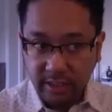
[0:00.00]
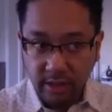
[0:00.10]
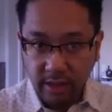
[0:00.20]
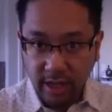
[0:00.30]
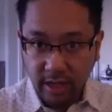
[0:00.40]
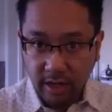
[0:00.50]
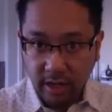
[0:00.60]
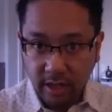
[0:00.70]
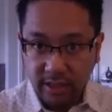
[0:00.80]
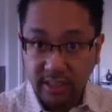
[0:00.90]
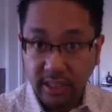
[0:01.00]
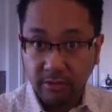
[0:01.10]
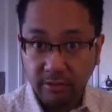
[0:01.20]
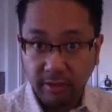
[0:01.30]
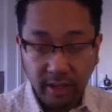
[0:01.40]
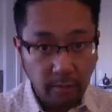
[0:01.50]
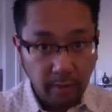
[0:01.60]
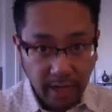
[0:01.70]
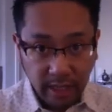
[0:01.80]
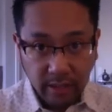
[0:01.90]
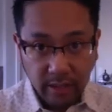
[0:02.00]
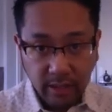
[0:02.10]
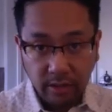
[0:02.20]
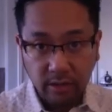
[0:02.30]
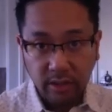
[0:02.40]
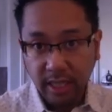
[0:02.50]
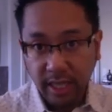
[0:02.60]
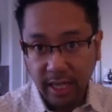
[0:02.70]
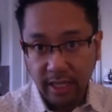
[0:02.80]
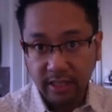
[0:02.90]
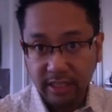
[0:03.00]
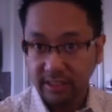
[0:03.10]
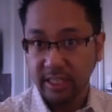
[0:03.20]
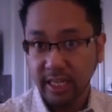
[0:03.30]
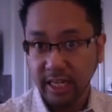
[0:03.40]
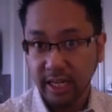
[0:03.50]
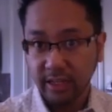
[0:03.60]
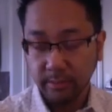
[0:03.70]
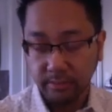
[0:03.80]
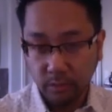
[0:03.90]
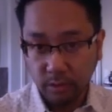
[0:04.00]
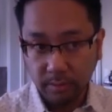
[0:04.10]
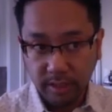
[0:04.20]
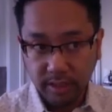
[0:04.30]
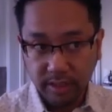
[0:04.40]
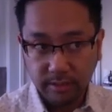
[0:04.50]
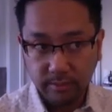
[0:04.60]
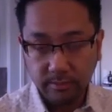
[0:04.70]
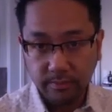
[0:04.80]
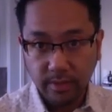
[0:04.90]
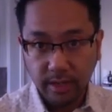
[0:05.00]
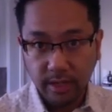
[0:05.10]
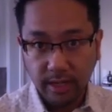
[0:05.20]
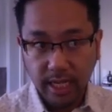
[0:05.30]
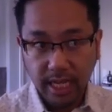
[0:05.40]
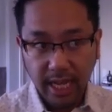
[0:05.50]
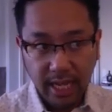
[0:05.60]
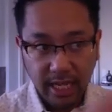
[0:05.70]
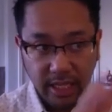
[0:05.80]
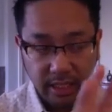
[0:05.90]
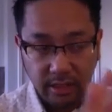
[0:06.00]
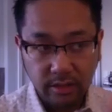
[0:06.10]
in they are self-evaluating. They're looking at and listening at the performance. And